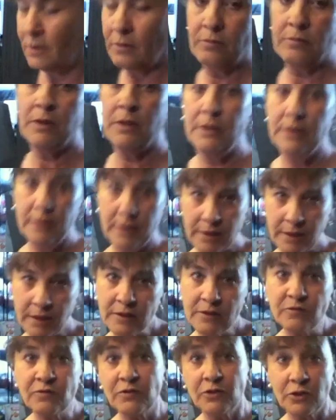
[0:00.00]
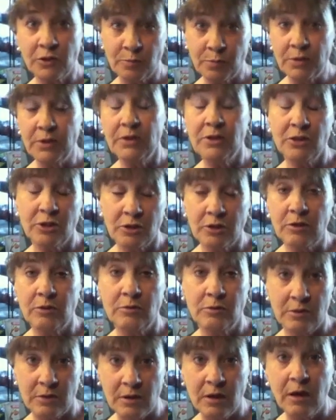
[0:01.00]
Right, I guess first piece should go
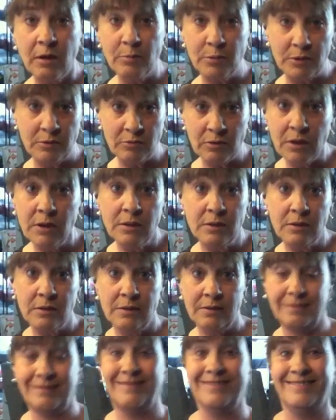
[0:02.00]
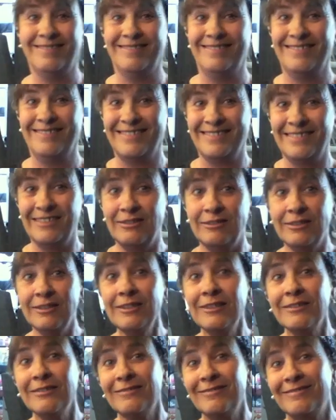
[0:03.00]
to the hubby, right? Here you
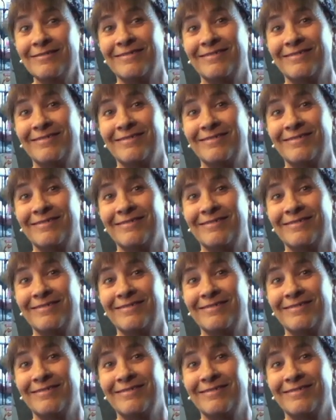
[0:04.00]
go.